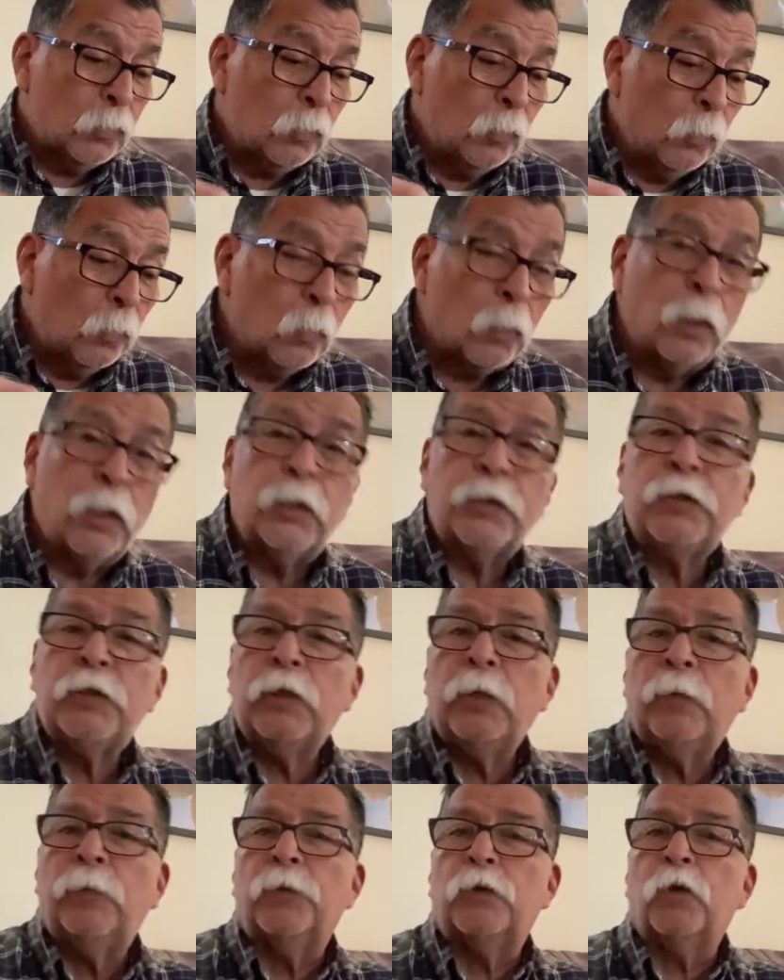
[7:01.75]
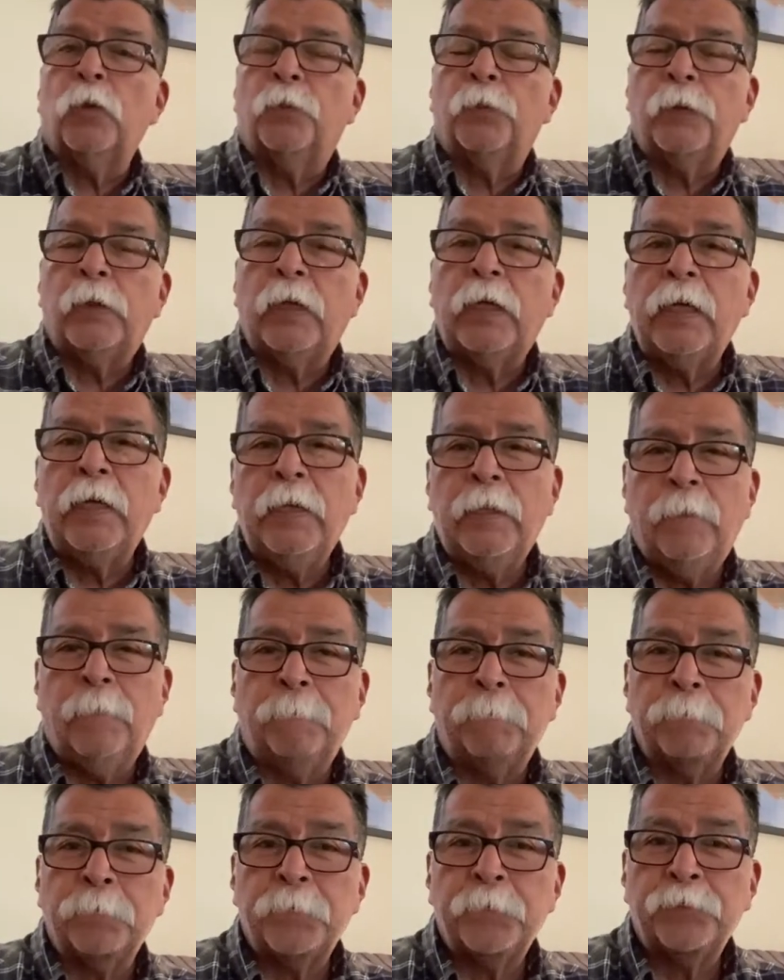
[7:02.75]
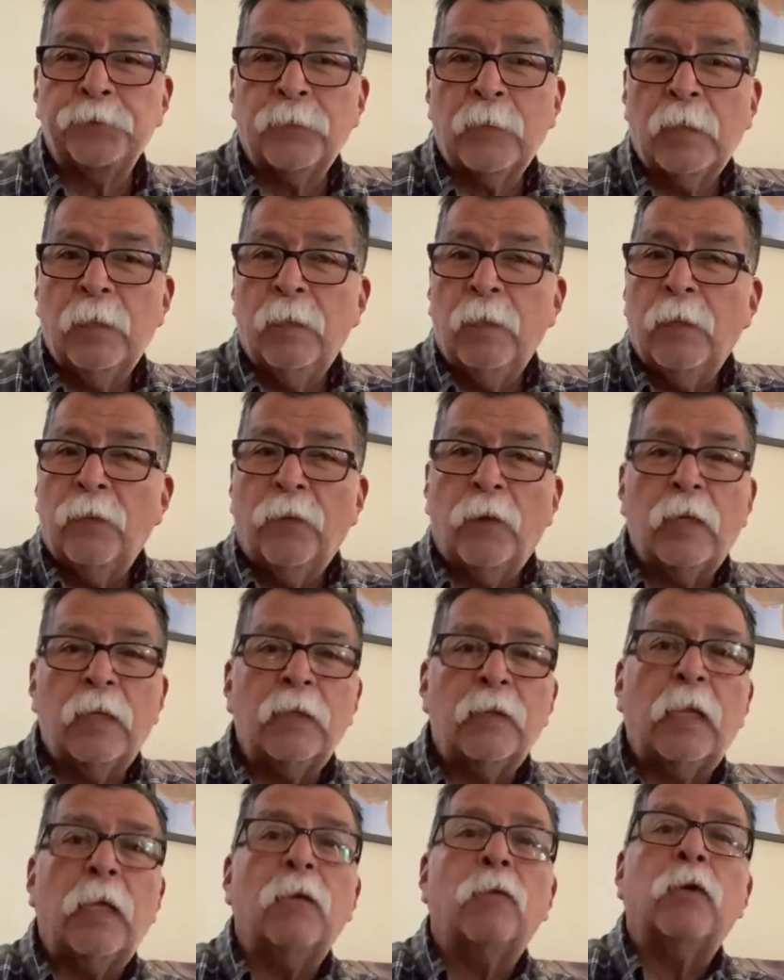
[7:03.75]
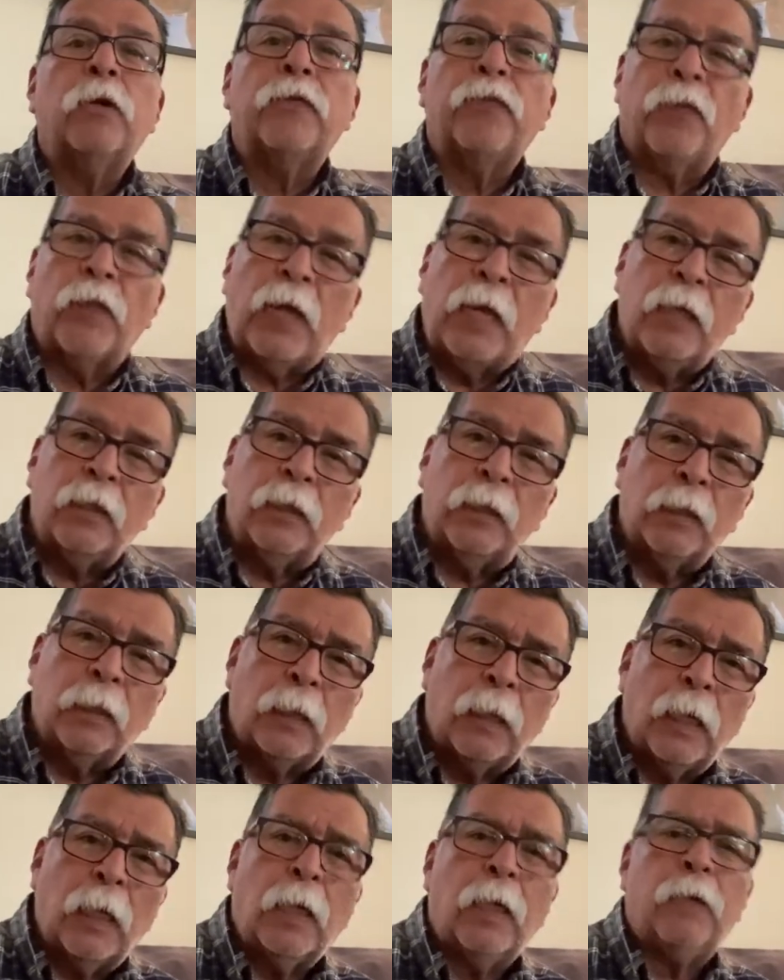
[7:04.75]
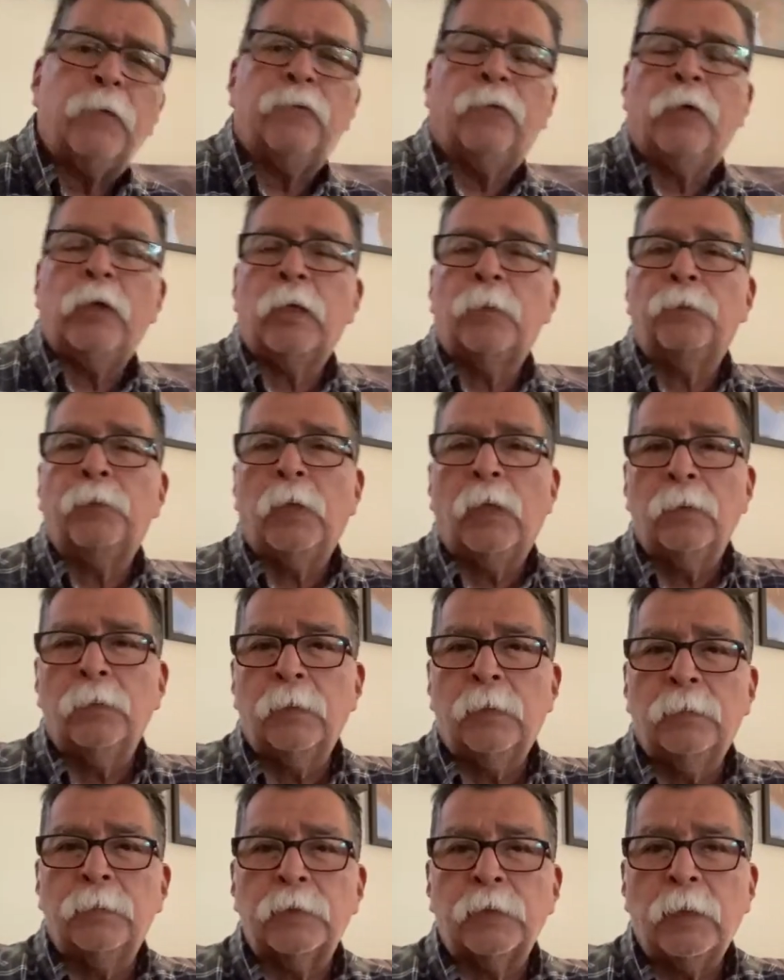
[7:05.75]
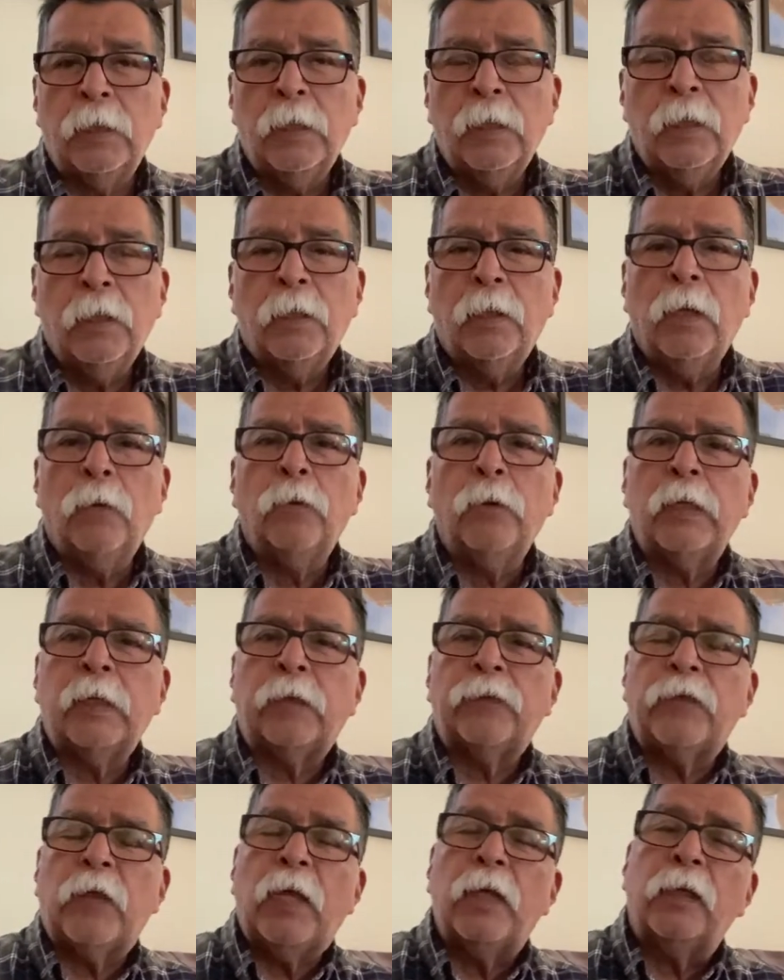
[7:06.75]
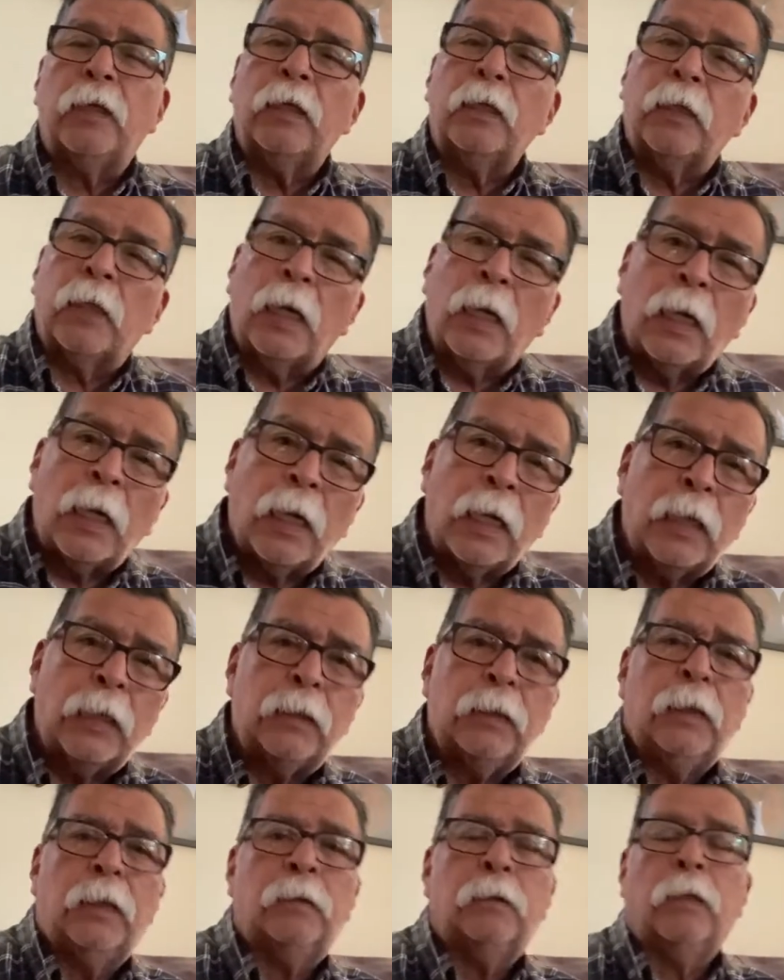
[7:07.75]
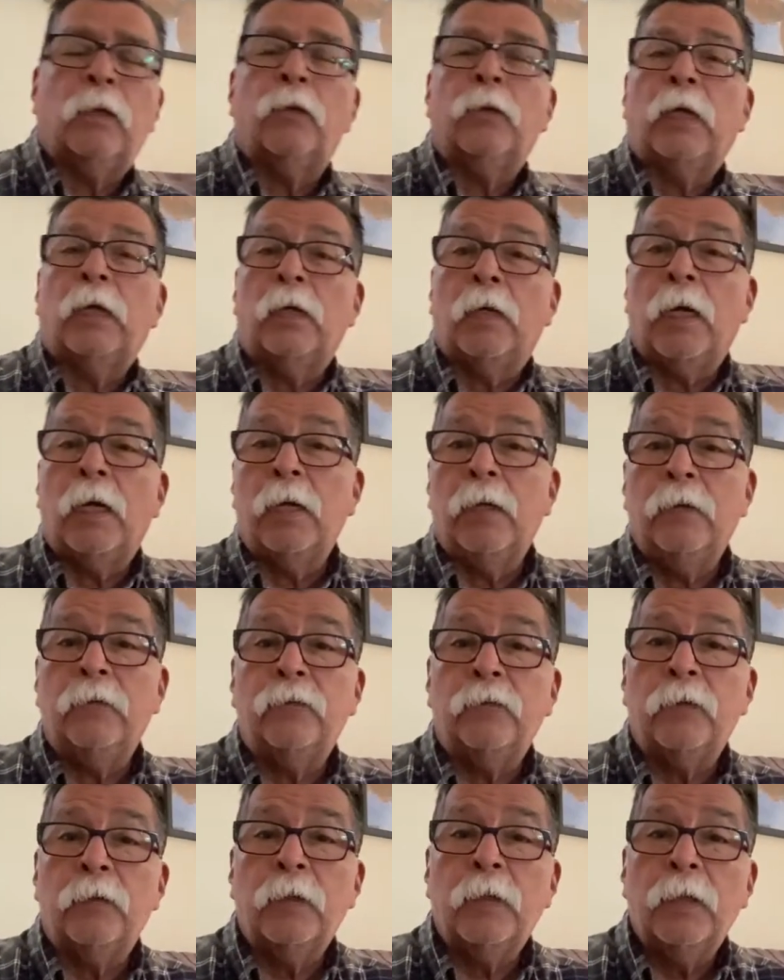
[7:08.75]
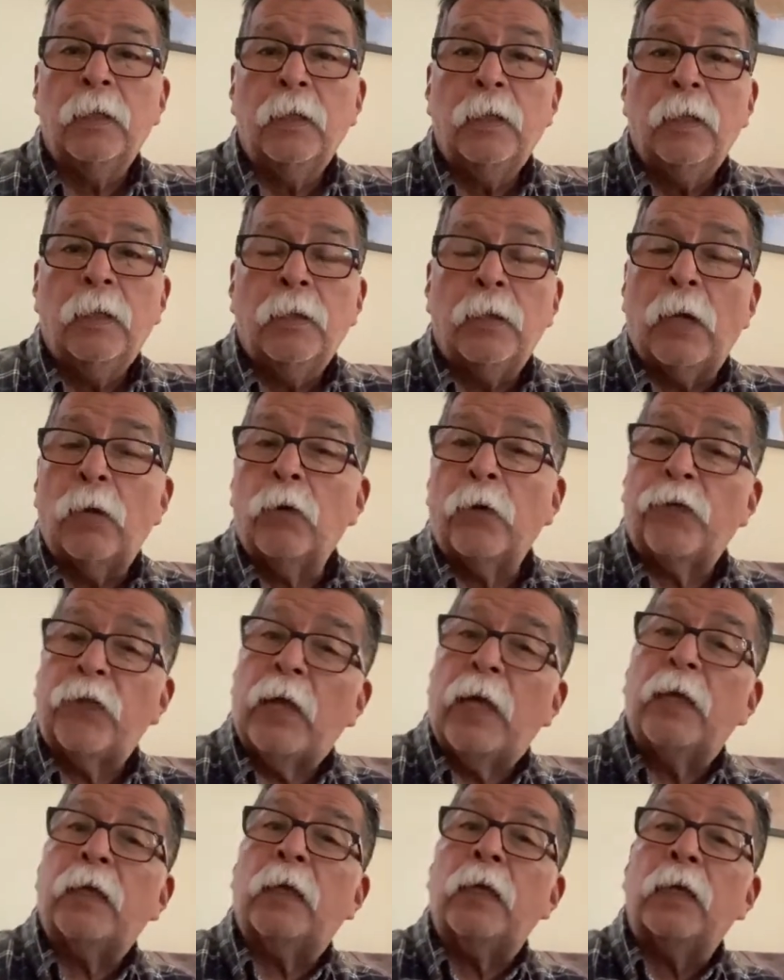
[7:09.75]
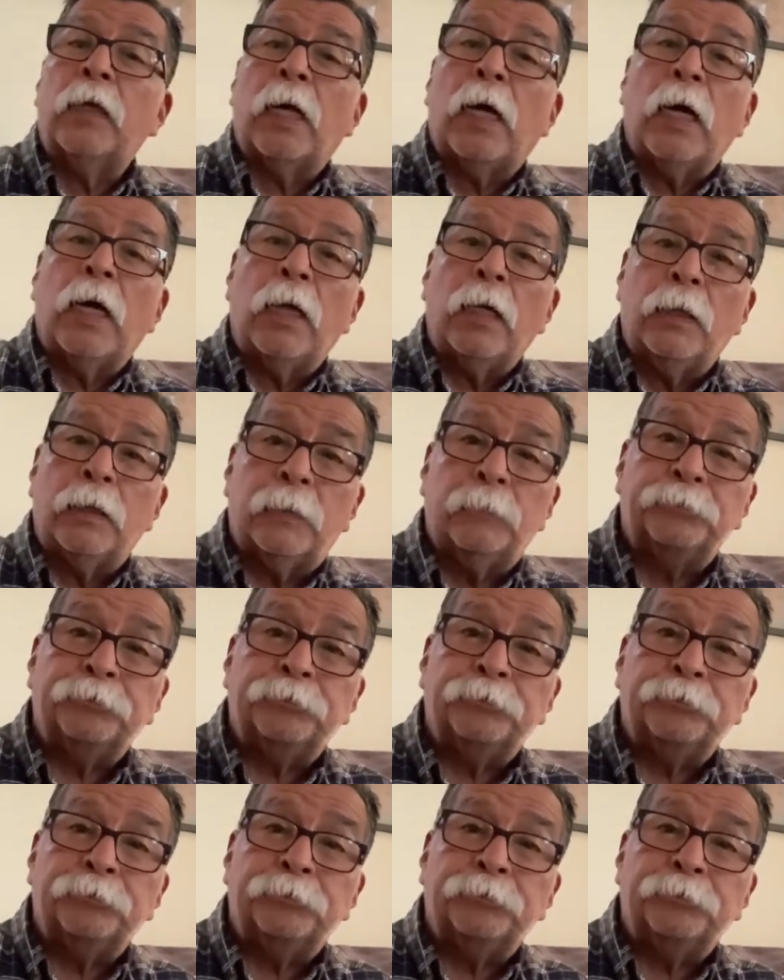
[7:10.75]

to worship, to pray. They were thanking God for the problems. They were thanking God that they were alive. They were thanking God